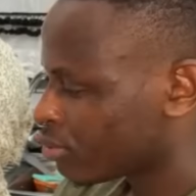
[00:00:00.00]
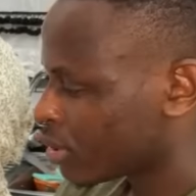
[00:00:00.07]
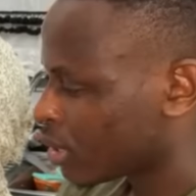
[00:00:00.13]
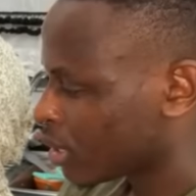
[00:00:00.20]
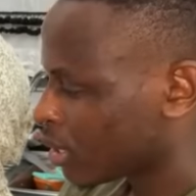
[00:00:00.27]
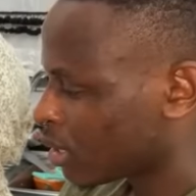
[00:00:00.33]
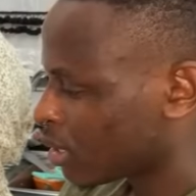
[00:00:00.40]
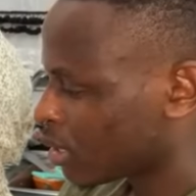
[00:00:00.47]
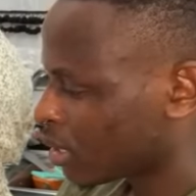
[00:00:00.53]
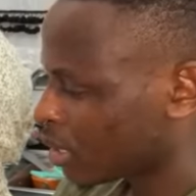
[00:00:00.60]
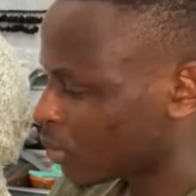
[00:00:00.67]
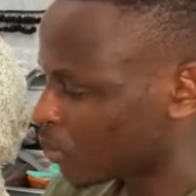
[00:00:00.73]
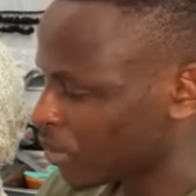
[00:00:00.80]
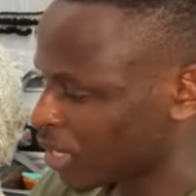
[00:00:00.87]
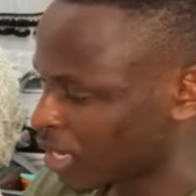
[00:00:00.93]
Aha,
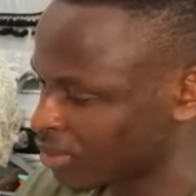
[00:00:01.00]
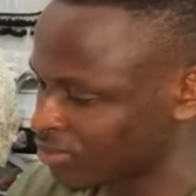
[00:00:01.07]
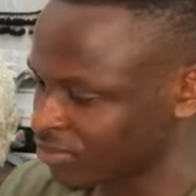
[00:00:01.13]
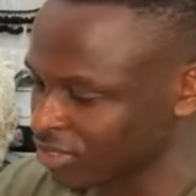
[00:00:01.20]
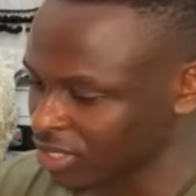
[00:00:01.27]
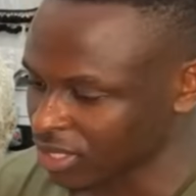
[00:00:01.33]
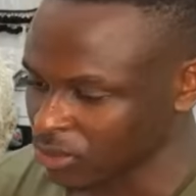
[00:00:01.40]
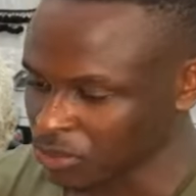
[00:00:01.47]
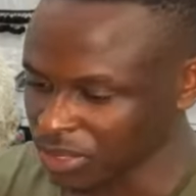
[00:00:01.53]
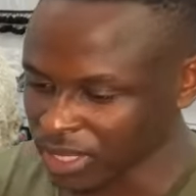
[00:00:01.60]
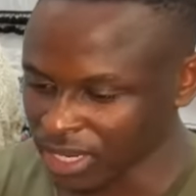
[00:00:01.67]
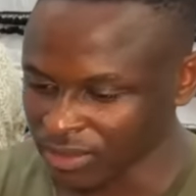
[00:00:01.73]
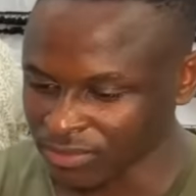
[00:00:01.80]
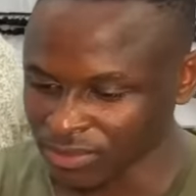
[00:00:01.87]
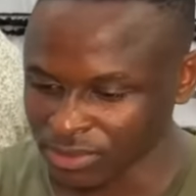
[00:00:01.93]
we have uh, we
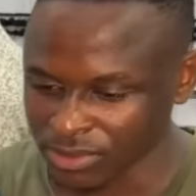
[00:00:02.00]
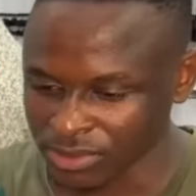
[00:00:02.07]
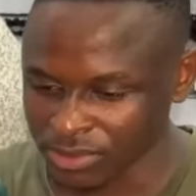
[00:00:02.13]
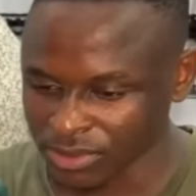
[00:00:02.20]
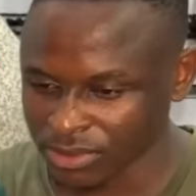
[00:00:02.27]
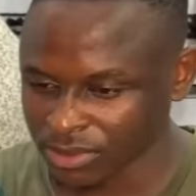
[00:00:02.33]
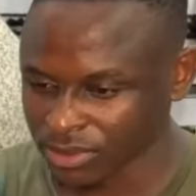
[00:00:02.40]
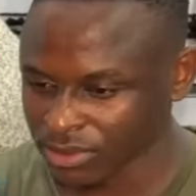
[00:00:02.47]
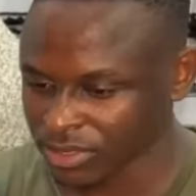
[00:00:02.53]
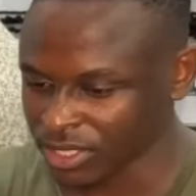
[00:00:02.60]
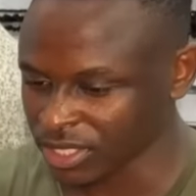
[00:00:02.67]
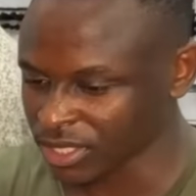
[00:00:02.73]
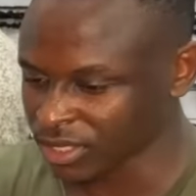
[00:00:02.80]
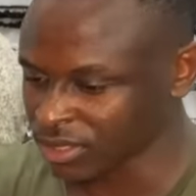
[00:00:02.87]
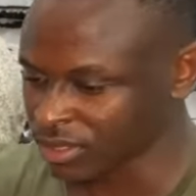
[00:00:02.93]
have who
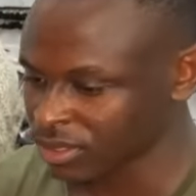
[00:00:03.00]
here?